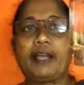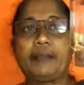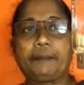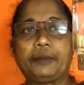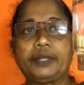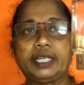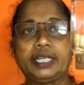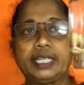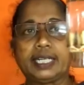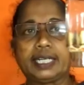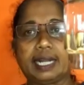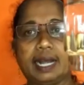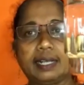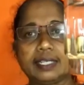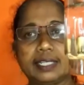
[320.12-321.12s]
I put it in a
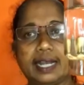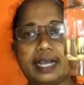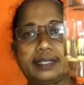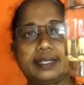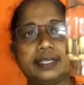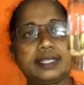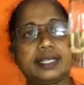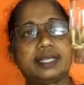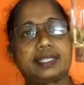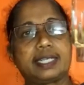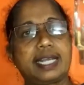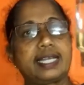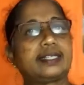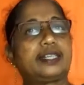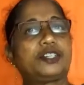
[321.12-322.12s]
glass like this, it
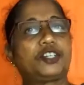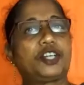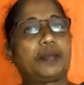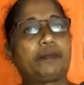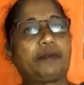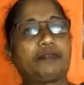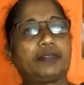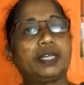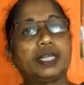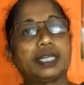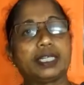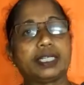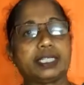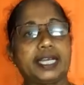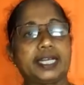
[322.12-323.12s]
takes the shape of the
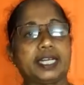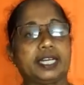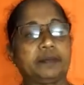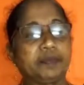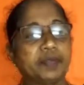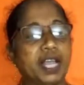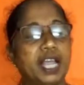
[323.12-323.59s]
container.